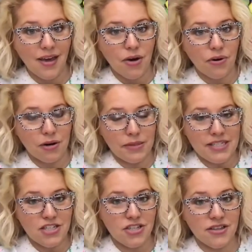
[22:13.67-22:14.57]
We're going to be
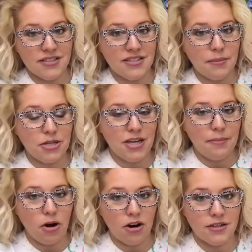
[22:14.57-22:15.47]
teaching this summertime
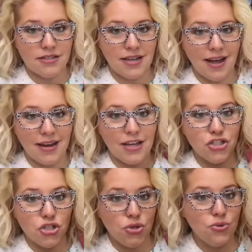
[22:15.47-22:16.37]
heart design in
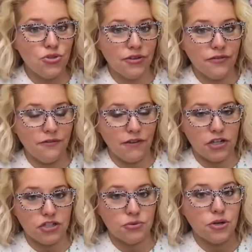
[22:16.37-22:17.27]
two different versions.